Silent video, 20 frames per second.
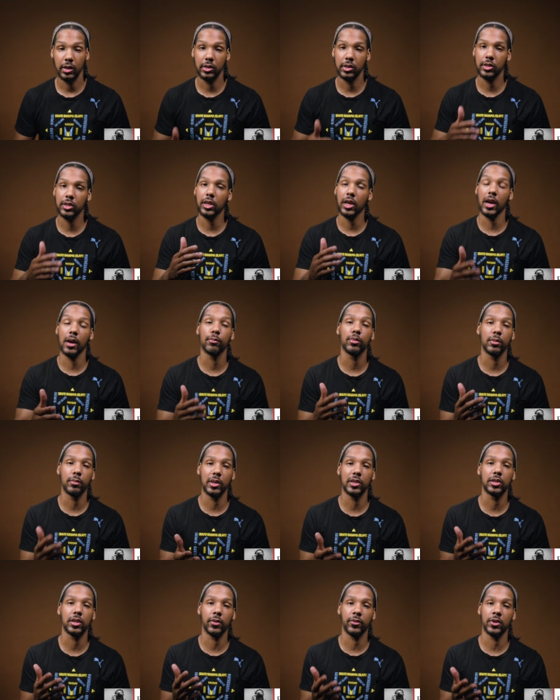just
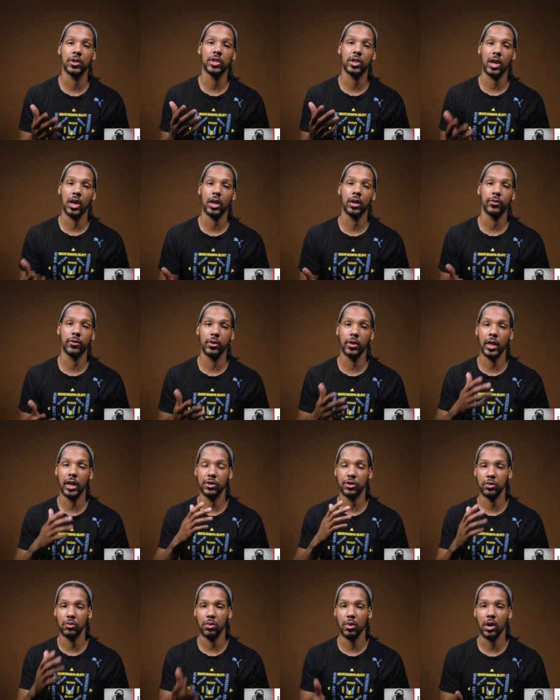complements the photographer
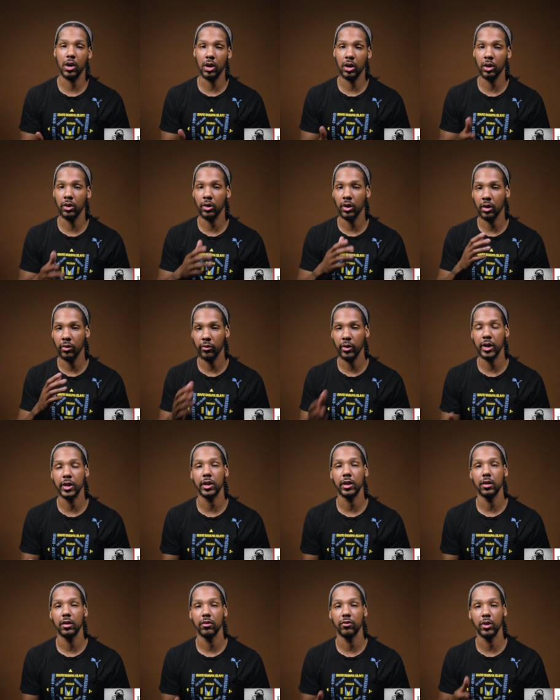that you are already.
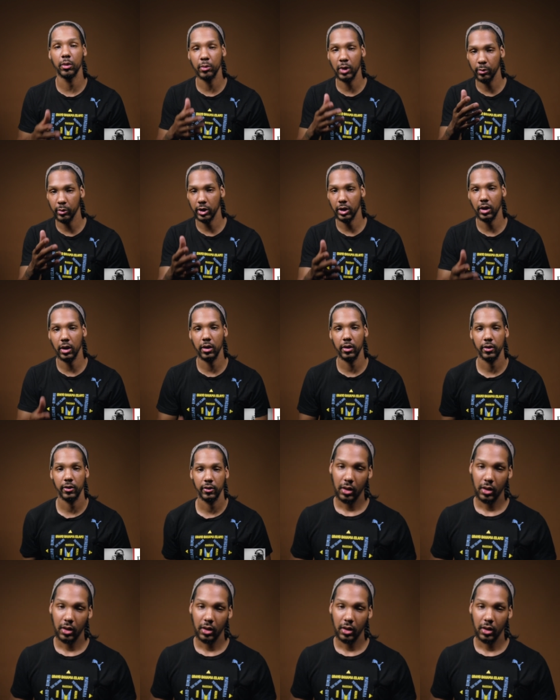Remember that.